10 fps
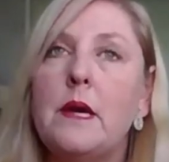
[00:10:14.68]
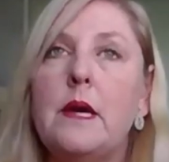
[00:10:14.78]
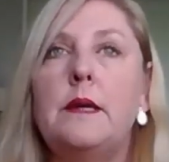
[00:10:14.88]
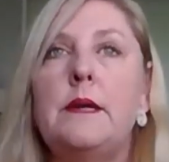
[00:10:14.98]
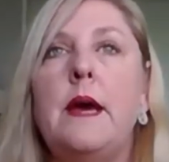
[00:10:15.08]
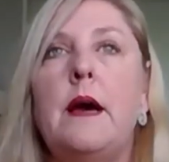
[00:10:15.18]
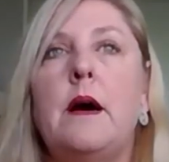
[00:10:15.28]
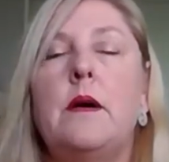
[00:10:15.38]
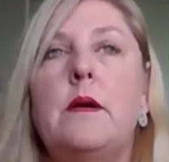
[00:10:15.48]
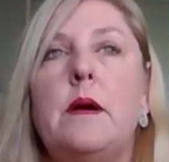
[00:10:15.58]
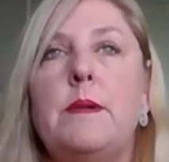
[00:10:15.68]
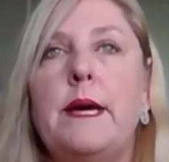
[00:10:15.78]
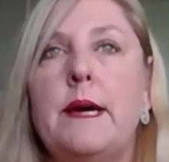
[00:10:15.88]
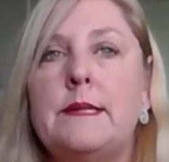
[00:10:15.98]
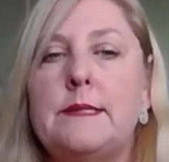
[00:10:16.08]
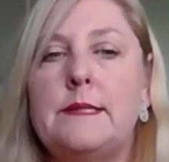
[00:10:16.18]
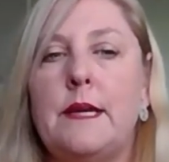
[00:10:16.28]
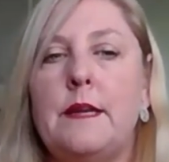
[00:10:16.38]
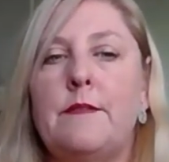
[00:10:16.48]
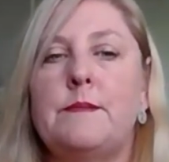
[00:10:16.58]
Now, my
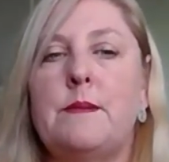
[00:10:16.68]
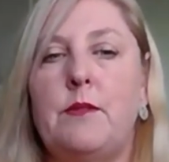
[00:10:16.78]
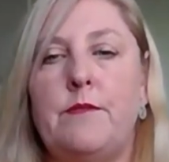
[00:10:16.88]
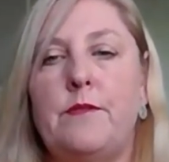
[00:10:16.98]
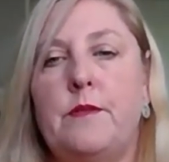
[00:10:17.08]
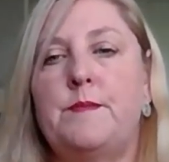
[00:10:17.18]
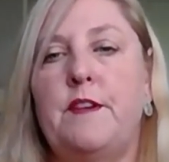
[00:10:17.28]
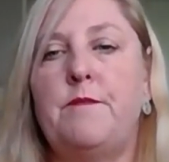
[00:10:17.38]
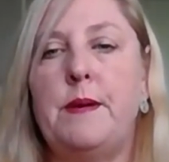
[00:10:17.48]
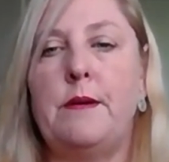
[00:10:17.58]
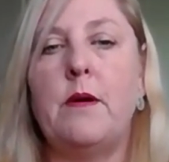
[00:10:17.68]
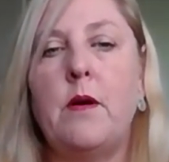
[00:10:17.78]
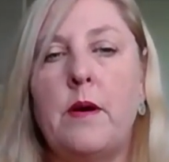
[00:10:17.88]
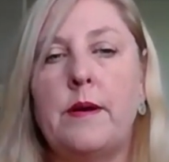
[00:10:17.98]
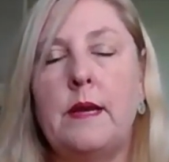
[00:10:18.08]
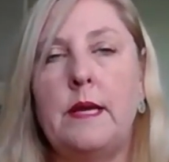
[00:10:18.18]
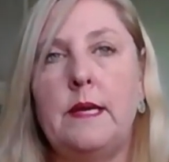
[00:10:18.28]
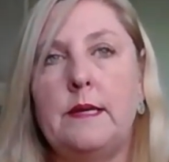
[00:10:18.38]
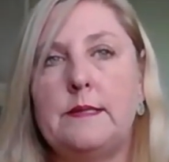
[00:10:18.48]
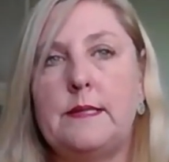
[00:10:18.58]
understanding from some of the forums I've been on
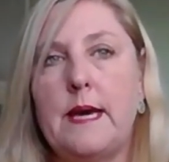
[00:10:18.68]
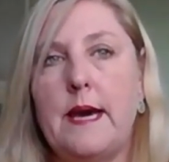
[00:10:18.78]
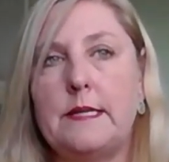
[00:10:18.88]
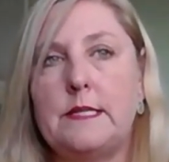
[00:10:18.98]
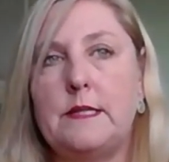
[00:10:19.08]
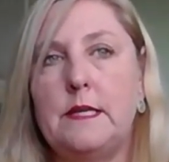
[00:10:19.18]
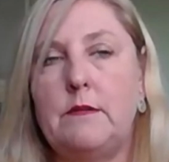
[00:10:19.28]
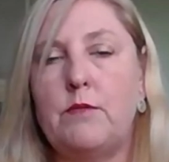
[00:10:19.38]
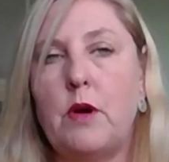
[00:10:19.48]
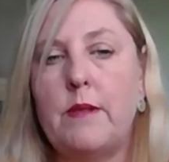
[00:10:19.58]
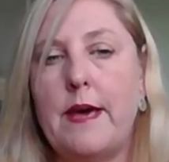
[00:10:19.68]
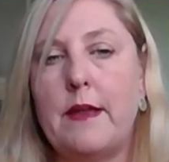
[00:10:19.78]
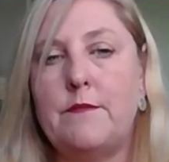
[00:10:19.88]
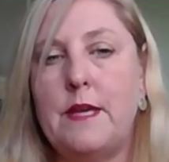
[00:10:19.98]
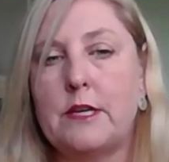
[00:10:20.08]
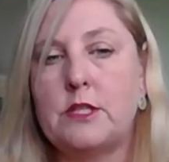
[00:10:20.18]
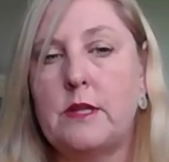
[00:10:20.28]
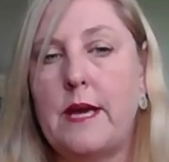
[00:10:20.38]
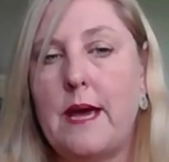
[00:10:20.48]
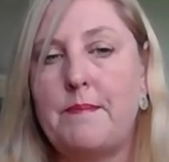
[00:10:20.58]
is that the rollout of the
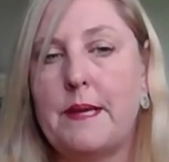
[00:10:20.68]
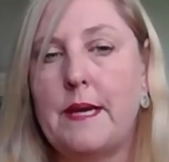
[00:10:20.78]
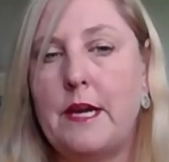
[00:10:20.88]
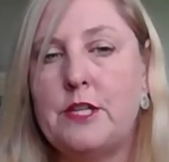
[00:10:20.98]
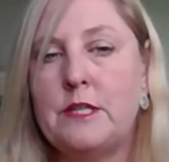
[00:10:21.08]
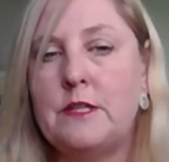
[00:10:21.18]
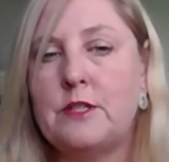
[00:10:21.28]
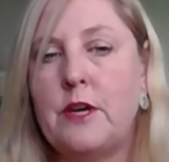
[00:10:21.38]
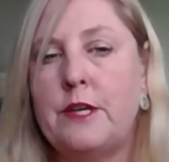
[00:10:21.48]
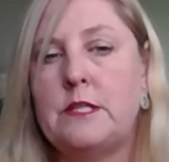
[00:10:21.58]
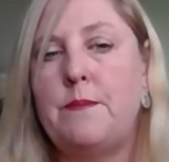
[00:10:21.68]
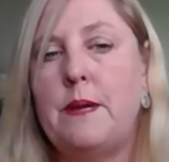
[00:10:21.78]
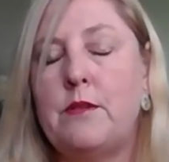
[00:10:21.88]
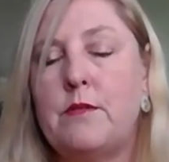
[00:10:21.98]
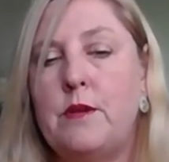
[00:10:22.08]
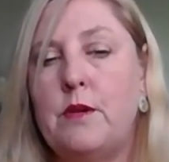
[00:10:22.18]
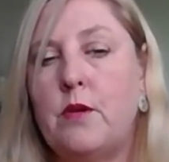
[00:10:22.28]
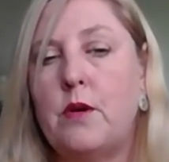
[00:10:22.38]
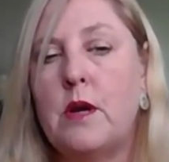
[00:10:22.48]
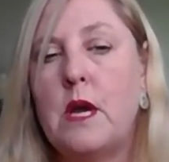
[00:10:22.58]
actual application is going to be
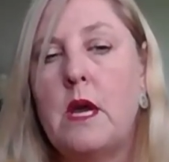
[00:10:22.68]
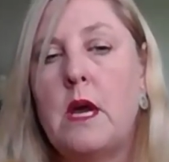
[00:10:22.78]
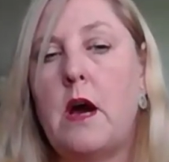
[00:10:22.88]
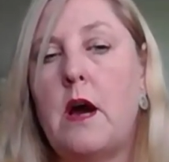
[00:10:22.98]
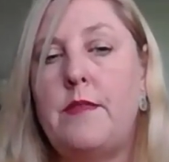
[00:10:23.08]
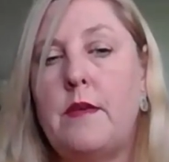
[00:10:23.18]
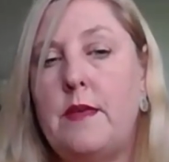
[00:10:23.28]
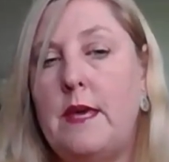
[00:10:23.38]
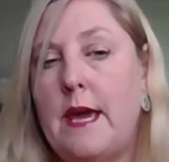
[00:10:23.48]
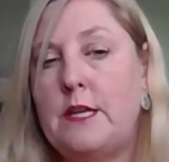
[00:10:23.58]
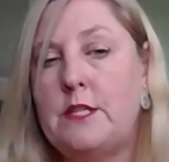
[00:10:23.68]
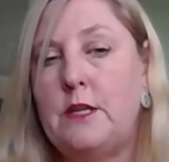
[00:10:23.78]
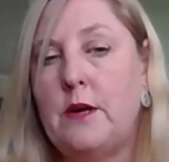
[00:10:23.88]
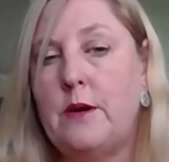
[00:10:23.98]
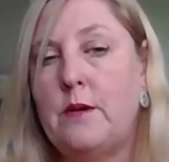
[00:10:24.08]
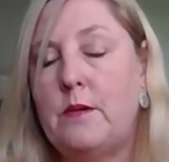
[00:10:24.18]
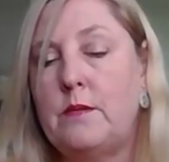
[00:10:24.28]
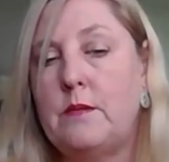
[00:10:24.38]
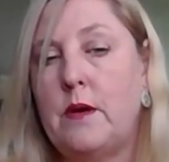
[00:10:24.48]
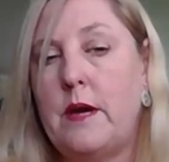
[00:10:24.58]
through either the ATO
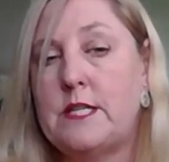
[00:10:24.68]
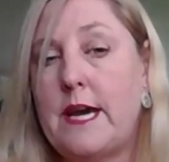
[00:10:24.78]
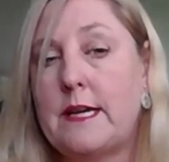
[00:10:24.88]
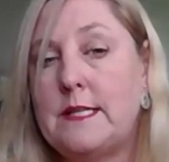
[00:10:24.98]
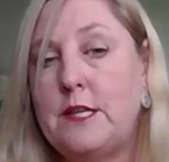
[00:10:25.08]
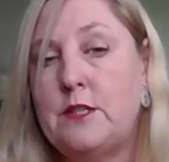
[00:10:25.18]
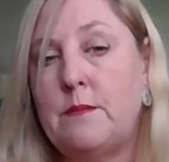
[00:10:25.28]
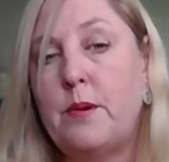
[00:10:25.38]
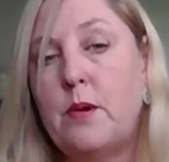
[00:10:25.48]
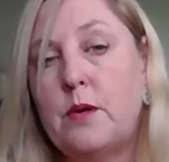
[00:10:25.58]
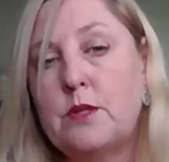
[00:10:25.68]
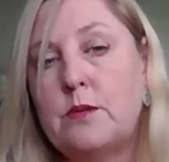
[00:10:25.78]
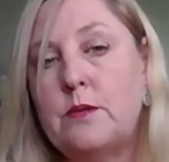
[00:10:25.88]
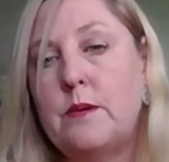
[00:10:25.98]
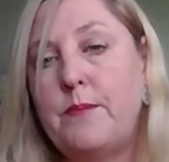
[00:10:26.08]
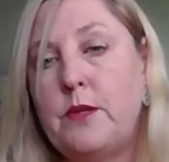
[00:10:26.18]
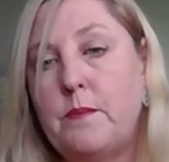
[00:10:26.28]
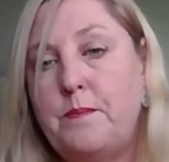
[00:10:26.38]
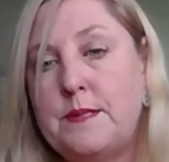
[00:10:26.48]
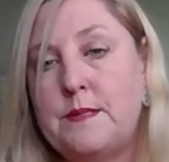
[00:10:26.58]
like tax agent portal,
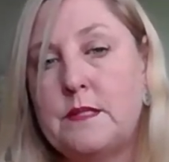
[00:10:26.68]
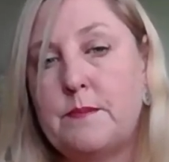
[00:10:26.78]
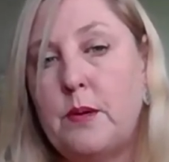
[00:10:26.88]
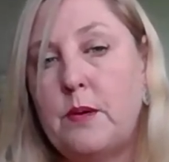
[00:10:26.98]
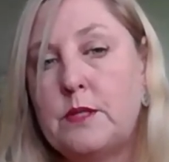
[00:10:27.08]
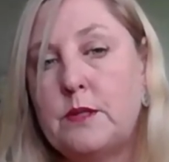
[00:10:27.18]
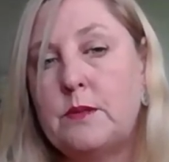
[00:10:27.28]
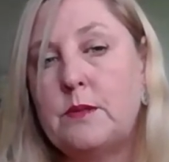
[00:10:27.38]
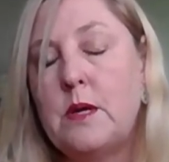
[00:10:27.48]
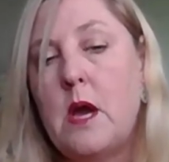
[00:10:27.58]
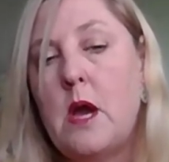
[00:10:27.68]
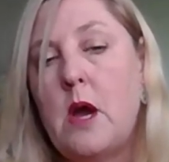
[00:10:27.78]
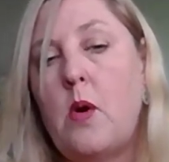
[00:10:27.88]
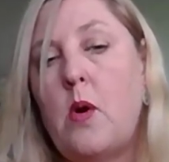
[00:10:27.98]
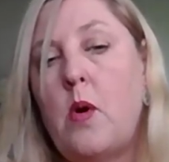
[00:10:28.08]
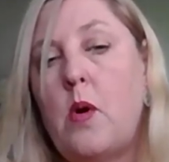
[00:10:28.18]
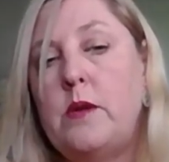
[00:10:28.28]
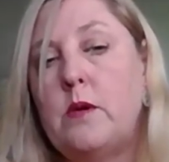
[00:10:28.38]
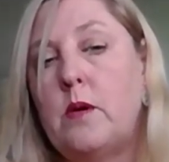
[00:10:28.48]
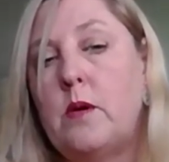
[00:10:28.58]
your business portal, or
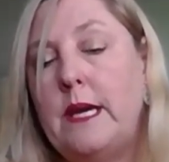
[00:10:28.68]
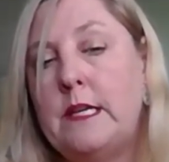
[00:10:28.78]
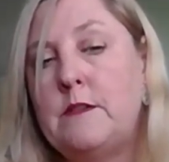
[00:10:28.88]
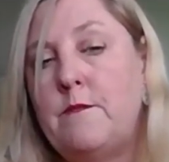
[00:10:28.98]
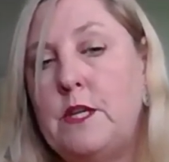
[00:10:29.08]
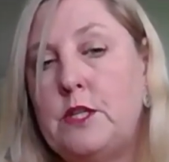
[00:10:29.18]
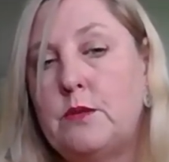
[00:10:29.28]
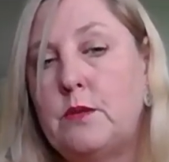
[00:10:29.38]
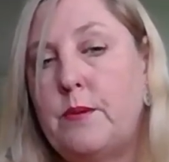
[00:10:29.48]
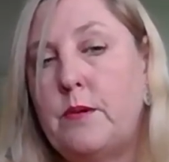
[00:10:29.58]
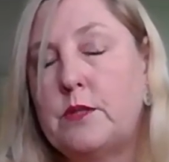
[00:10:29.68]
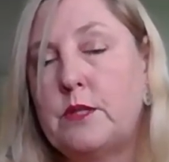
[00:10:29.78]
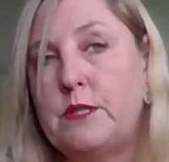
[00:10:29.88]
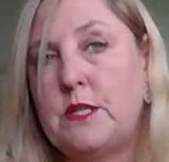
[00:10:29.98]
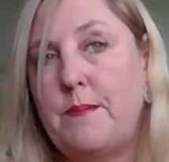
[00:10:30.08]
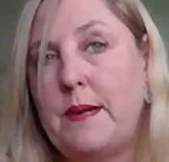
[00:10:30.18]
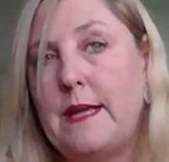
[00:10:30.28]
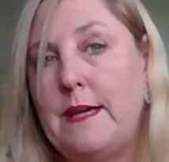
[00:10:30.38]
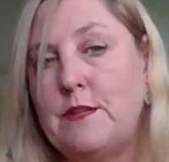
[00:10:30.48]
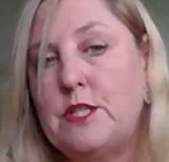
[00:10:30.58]
your individual portal, which I
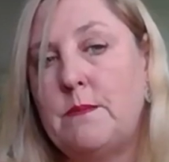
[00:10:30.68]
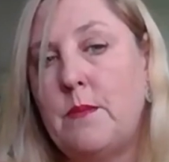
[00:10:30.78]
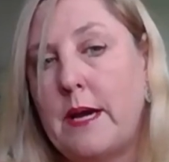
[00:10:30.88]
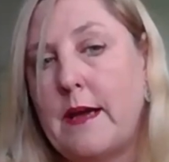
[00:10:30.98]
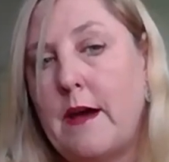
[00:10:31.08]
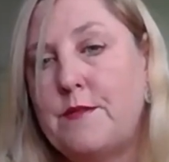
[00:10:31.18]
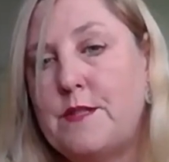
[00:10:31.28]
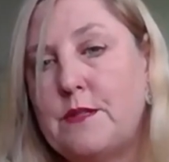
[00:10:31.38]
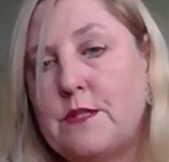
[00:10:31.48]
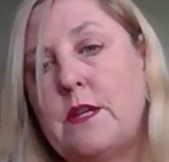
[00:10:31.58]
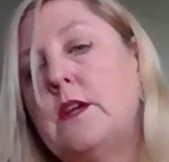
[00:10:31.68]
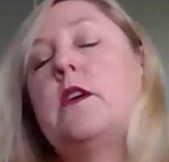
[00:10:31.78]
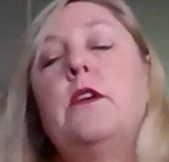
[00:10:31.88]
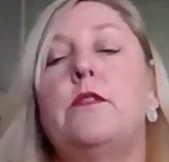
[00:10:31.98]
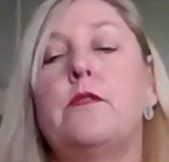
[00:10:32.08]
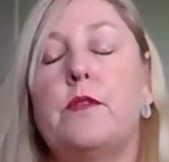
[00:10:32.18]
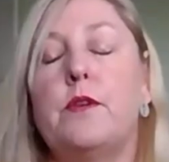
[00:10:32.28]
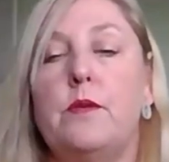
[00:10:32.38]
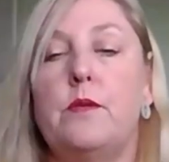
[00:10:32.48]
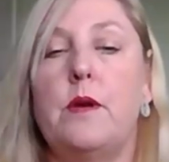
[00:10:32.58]
believe is your MyGov. So it's going to go
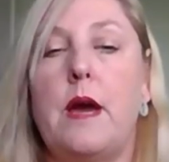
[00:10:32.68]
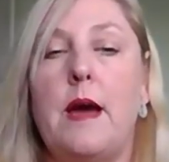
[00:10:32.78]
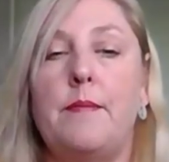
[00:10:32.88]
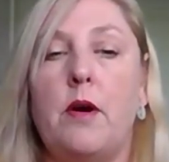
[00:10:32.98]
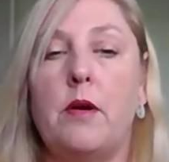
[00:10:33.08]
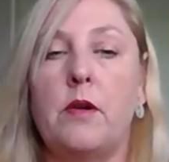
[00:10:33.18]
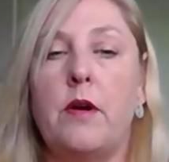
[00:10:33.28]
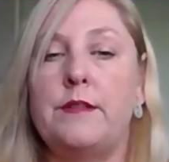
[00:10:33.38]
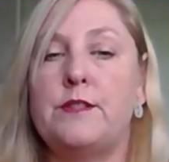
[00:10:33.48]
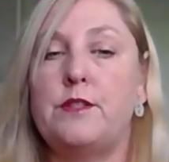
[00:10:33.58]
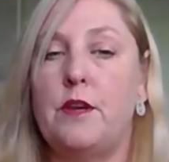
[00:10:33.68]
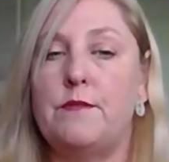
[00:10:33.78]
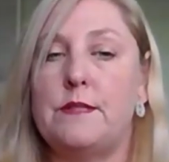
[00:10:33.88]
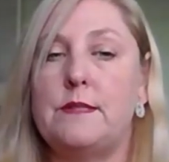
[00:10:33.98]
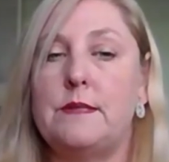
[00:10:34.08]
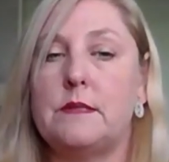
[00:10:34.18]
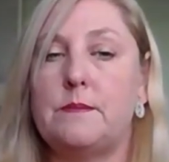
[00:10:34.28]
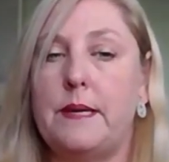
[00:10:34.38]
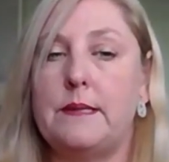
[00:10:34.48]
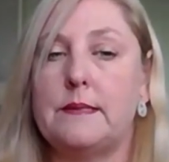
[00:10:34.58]
through the online services,
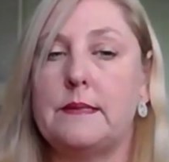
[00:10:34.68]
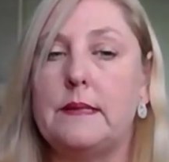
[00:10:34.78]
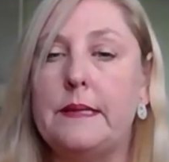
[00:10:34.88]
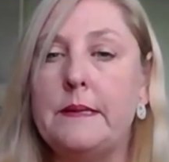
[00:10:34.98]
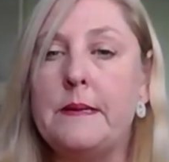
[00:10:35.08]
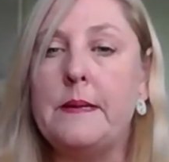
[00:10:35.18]
basically.